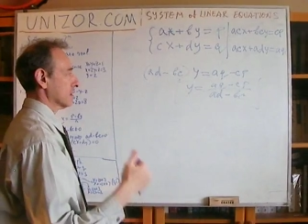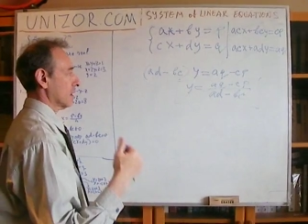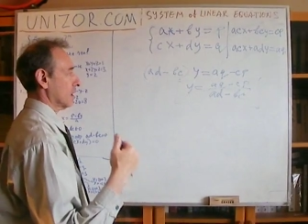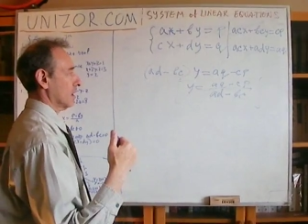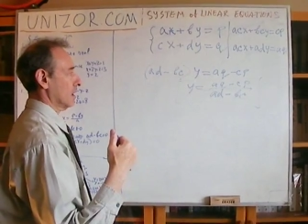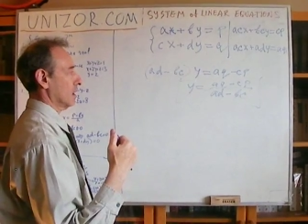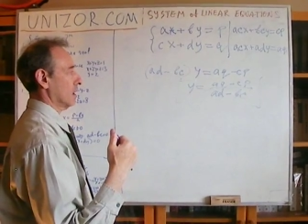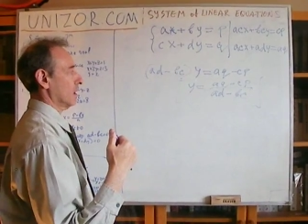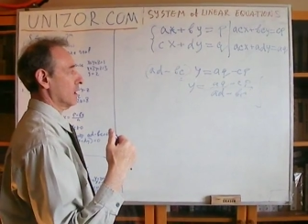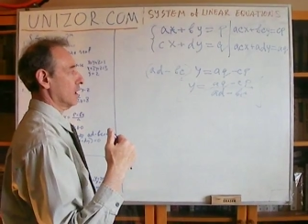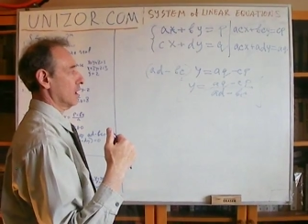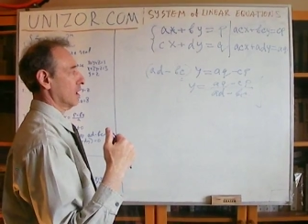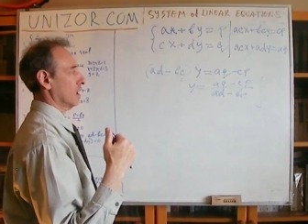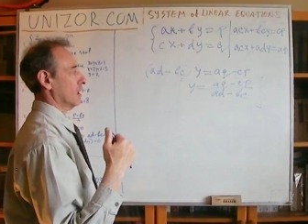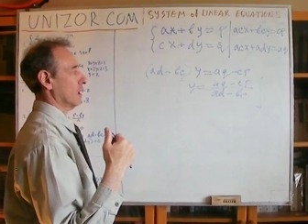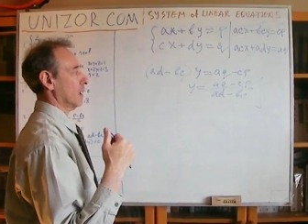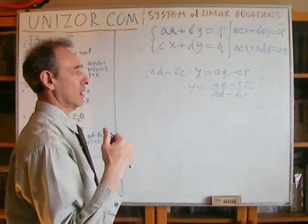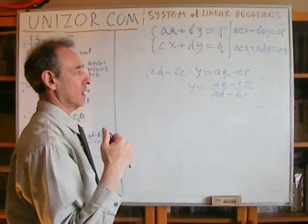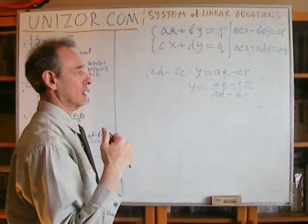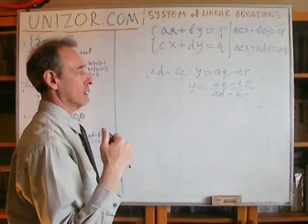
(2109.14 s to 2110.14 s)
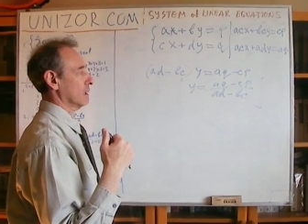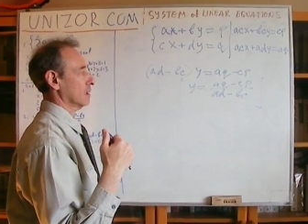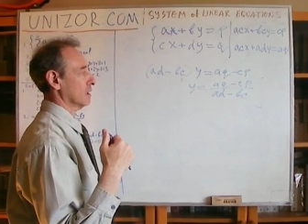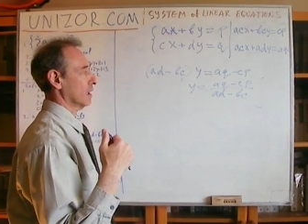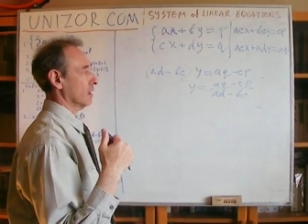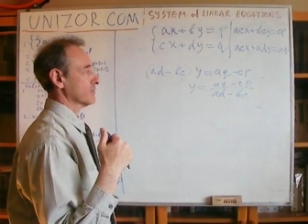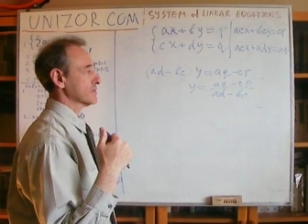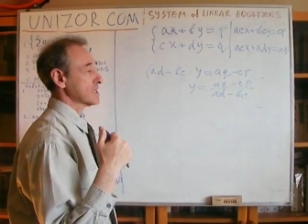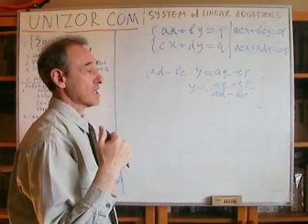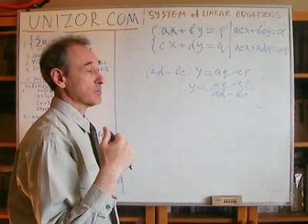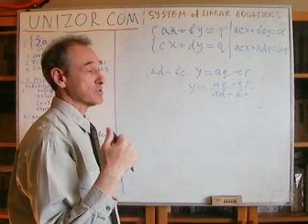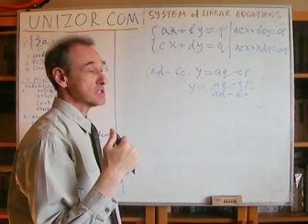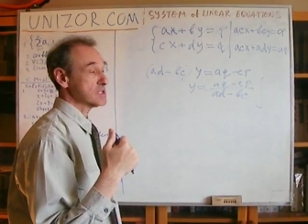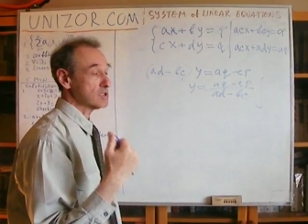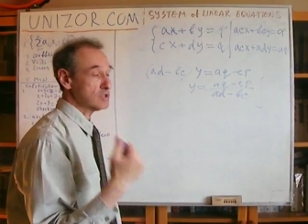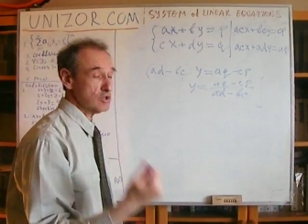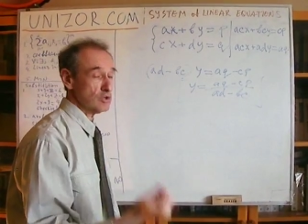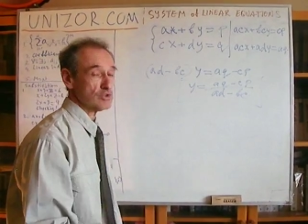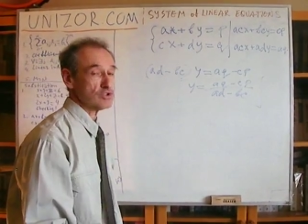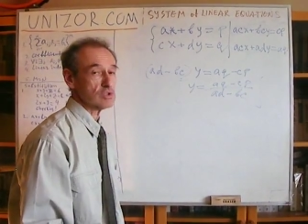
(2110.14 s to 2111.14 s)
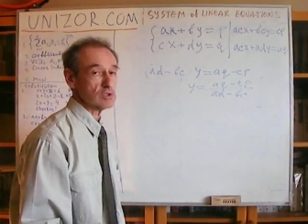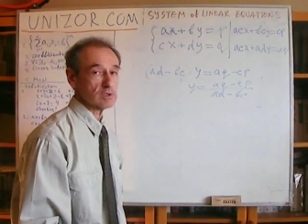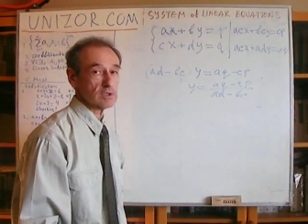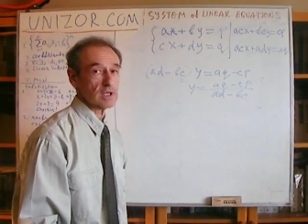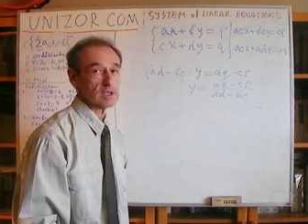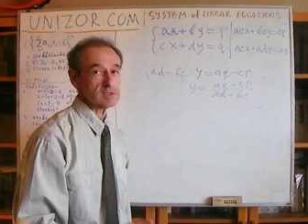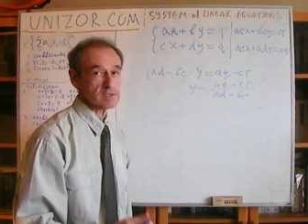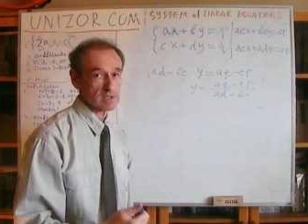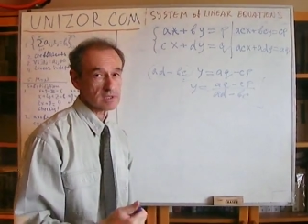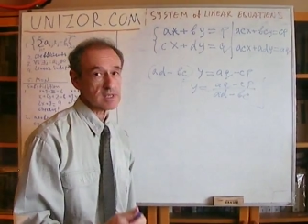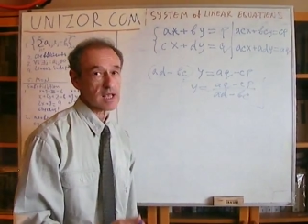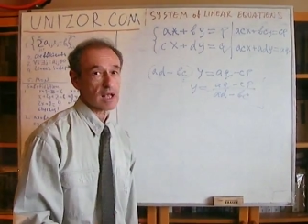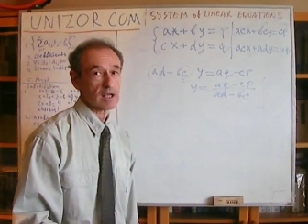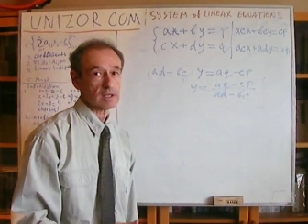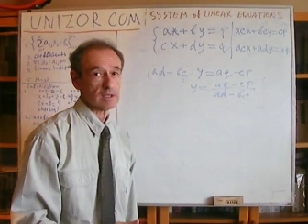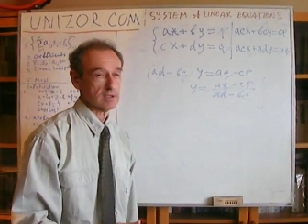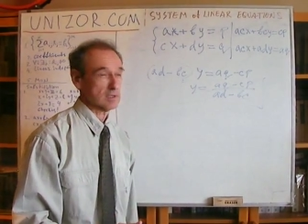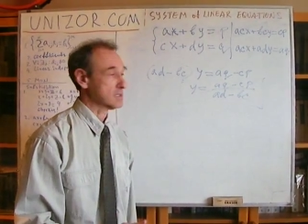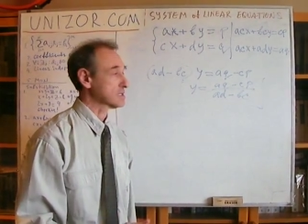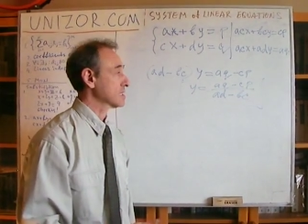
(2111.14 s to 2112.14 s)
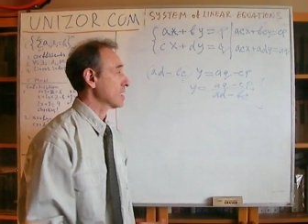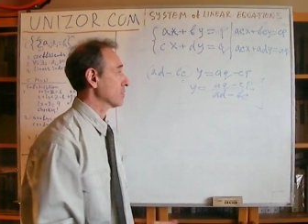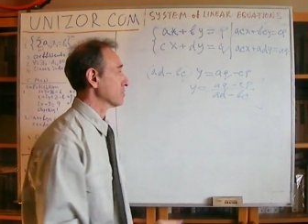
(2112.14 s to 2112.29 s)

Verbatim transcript: uh, uh, of substitution, it's exactly the same